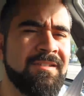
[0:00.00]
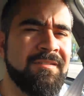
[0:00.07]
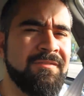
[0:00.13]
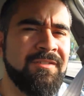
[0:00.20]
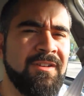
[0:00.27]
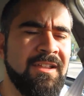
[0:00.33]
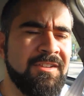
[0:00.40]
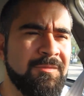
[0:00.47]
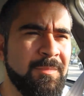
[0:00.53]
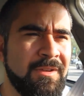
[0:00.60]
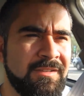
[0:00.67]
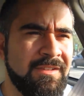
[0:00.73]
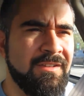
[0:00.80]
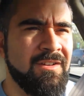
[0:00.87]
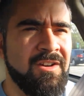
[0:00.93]
didn't feel like
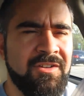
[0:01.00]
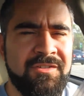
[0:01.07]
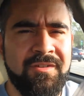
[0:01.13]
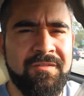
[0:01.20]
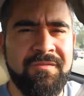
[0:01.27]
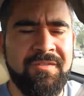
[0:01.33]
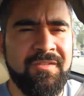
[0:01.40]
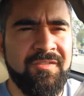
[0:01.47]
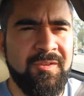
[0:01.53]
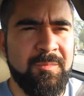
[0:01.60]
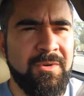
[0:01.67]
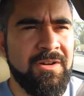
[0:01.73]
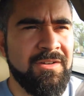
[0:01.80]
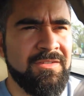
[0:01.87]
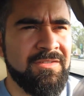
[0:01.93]
spending 150
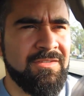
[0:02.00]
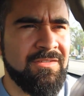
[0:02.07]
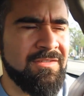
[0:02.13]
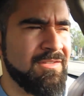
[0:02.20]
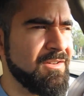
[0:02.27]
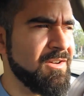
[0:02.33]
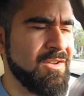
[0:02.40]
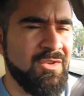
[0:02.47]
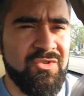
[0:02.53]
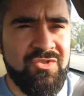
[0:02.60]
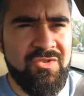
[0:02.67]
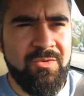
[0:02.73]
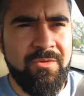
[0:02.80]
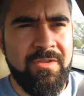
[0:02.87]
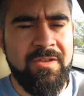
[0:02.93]
bucks on a
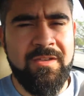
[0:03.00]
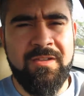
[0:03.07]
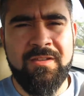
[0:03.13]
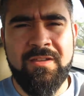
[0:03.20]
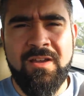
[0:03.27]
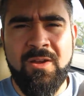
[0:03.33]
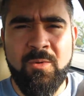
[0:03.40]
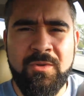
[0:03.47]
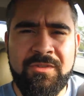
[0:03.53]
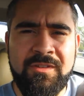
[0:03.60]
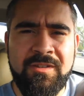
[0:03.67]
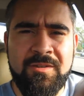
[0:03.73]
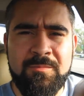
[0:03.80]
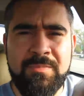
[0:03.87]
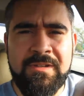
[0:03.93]
shoe that I
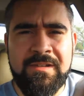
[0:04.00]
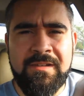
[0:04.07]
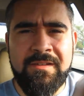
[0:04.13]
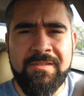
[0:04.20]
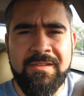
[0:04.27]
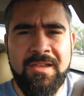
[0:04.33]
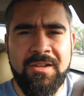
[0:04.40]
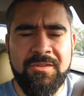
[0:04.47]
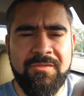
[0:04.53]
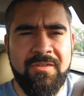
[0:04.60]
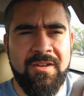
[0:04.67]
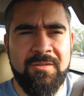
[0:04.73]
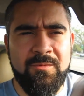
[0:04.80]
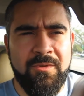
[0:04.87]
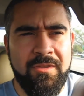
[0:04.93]
wasn't completely
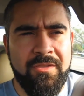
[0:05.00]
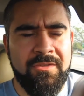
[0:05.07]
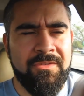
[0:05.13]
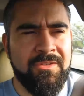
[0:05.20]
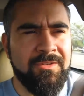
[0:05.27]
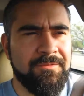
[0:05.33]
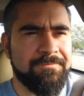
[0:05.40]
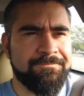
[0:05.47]
satisfied with. So